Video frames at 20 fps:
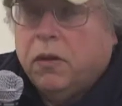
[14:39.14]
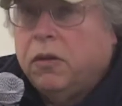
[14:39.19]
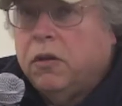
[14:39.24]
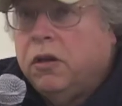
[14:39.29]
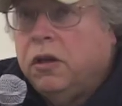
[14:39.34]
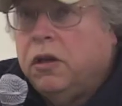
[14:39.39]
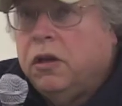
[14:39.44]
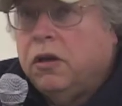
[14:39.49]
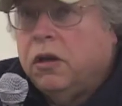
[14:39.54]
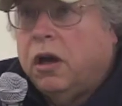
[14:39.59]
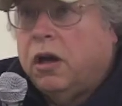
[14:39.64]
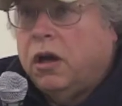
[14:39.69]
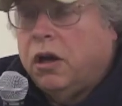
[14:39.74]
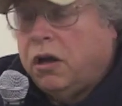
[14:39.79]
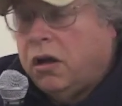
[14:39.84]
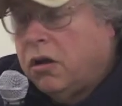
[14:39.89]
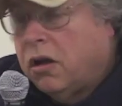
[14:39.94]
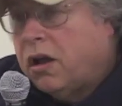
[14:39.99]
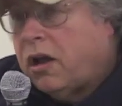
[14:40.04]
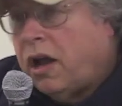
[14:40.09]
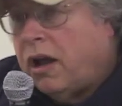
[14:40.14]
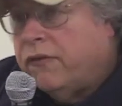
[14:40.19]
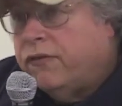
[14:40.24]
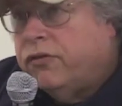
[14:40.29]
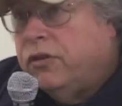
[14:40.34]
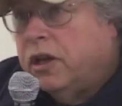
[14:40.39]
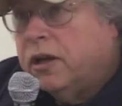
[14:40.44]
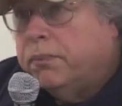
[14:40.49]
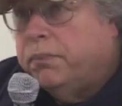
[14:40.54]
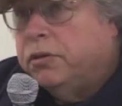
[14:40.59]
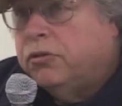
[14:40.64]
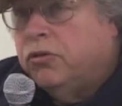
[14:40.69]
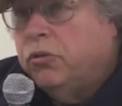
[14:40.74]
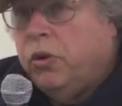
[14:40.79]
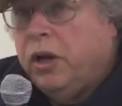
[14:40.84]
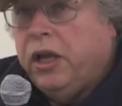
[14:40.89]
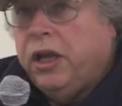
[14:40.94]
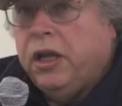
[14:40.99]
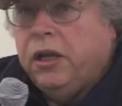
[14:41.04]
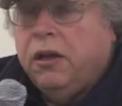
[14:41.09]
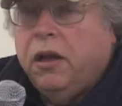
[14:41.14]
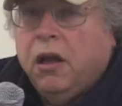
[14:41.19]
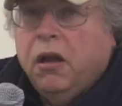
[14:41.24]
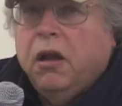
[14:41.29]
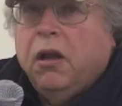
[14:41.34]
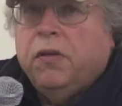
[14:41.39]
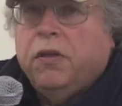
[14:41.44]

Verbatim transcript: the uh, conflict between